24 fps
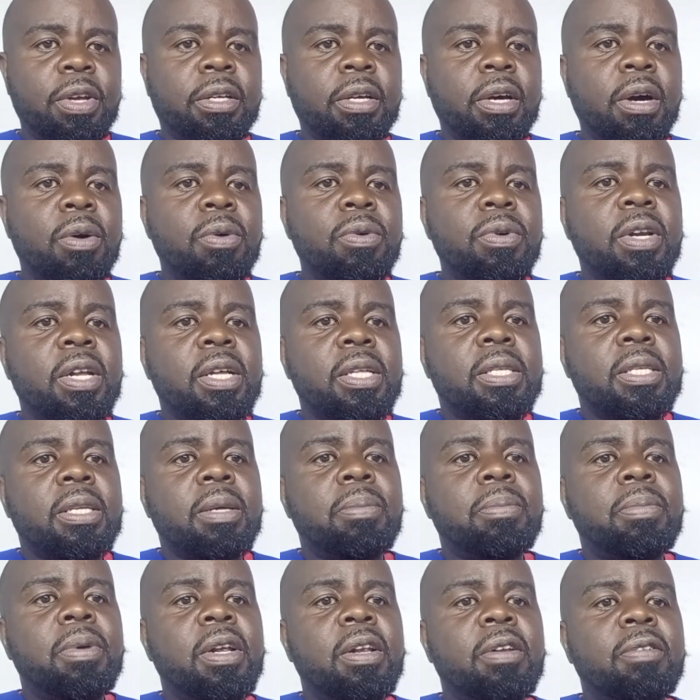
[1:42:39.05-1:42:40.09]
How does the
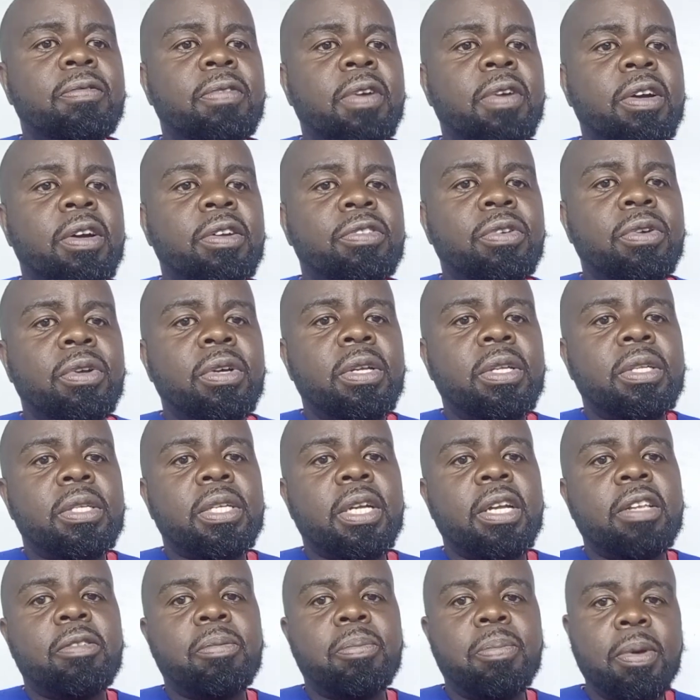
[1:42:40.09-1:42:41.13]
brain function in
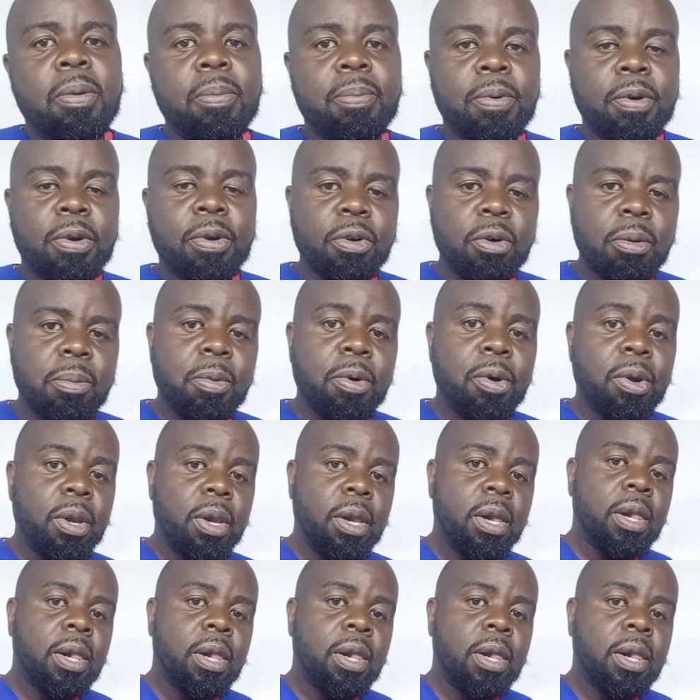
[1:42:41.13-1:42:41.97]
such people? Normal.